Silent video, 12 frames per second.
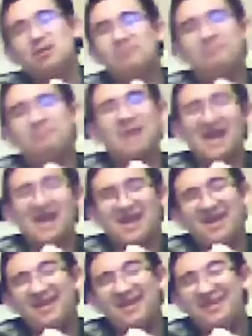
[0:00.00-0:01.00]

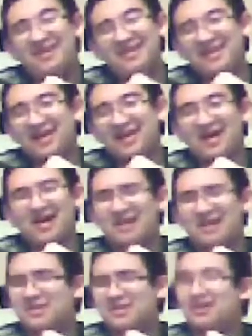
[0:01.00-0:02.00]
May. I,
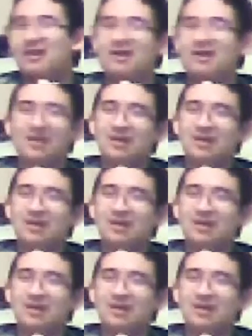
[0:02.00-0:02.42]
I don't know.